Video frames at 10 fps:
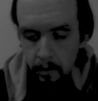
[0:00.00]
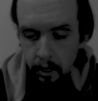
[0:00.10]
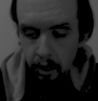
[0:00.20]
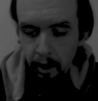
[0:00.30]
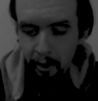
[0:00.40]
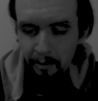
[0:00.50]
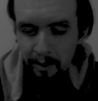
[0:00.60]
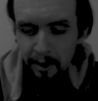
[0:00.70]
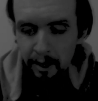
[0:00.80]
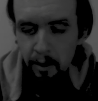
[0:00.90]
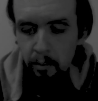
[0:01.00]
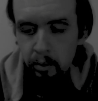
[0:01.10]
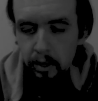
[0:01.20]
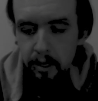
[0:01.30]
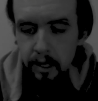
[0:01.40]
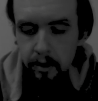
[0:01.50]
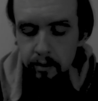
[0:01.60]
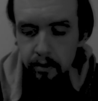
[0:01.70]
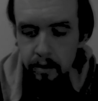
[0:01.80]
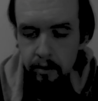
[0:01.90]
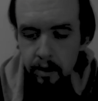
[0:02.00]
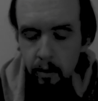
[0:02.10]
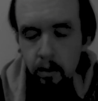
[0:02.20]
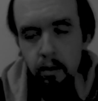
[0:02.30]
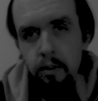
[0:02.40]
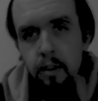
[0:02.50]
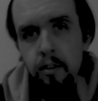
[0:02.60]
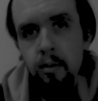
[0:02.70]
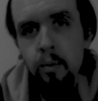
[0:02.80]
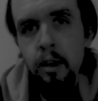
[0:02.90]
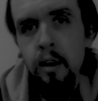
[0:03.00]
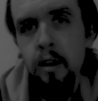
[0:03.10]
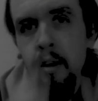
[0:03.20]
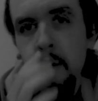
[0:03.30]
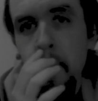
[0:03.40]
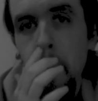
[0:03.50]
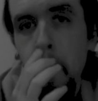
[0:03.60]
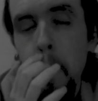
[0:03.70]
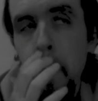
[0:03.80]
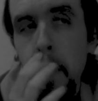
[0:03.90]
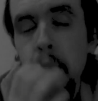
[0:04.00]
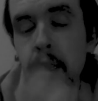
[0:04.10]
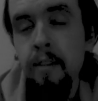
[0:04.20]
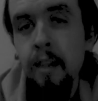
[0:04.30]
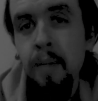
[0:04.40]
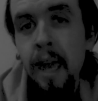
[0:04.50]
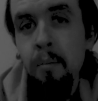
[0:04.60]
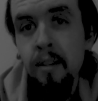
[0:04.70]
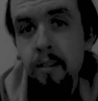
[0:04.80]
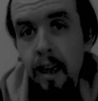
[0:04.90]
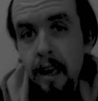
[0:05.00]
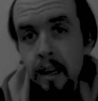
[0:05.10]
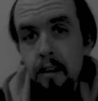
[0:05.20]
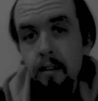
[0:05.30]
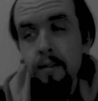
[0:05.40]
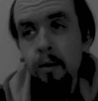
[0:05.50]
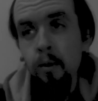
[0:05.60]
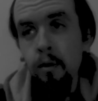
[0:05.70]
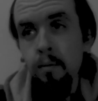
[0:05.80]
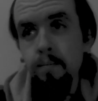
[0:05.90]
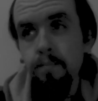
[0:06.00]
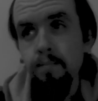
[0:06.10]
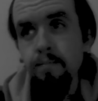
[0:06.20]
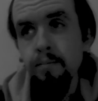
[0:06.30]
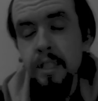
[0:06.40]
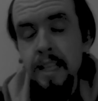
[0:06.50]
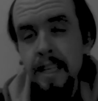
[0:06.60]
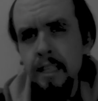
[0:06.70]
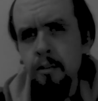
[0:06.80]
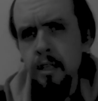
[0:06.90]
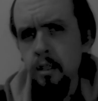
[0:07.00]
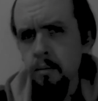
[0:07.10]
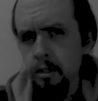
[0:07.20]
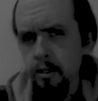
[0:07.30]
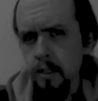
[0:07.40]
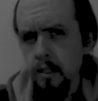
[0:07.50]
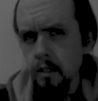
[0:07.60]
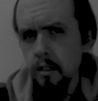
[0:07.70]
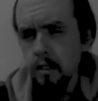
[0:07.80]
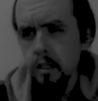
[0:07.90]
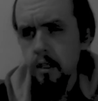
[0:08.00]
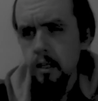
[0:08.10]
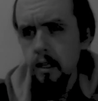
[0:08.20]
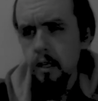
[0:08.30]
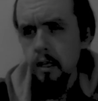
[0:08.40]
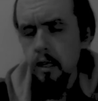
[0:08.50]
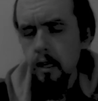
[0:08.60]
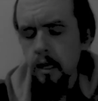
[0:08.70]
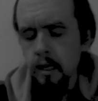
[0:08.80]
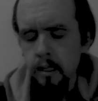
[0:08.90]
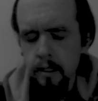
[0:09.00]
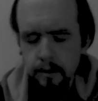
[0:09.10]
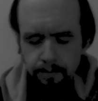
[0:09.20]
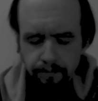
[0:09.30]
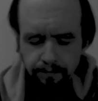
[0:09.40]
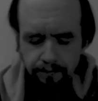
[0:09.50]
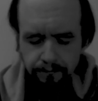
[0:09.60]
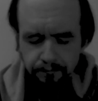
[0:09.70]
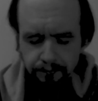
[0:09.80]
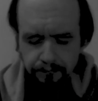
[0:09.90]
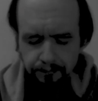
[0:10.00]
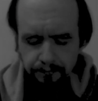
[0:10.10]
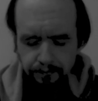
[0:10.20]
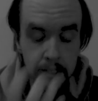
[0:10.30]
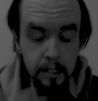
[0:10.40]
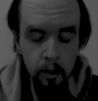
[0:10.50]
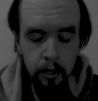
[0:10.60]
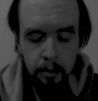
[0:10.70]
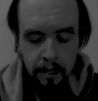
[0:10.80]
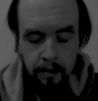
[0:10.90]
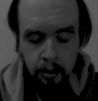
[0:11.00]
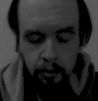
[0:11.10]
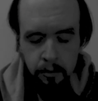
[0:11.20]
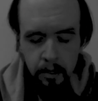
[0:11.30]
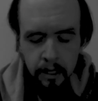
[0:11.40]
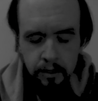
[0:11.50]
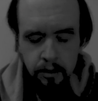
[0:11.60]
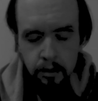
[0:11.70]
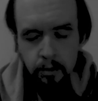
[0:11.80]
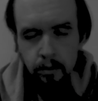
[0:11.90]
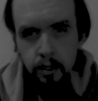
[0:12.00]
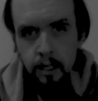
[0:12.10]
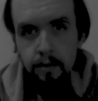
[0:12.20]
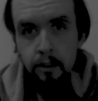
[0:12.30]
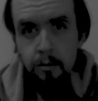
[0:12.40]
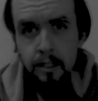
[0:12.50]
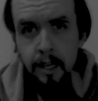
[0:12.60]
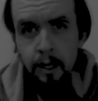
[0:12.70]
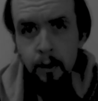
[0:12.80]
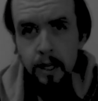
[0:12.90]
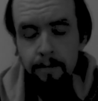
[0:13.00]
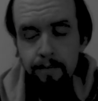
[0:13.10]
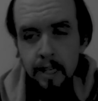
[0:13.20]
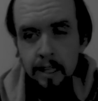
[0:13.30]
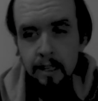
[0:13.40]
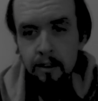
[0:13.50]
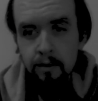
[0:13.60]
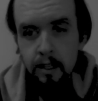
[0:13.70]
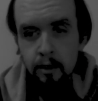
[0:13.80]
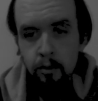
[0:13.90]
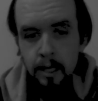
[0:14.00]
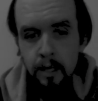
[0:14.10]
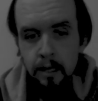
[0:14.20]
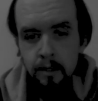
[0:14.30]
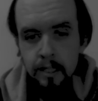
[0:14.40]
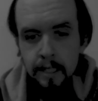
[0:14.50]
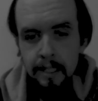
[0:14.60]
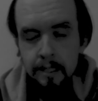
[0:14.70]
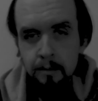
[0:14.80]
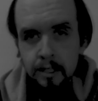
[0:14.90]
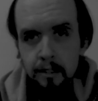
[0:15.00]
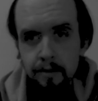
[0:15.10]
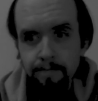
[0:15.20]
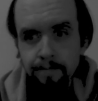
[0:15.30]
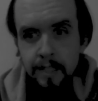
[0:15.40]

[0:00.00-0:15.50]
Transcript: um, but it's kind of one of those things to where the same can be said for pretending to be a good person. Uh, this is going to be a video response to Varmint Coyote and his video about how he hates himself,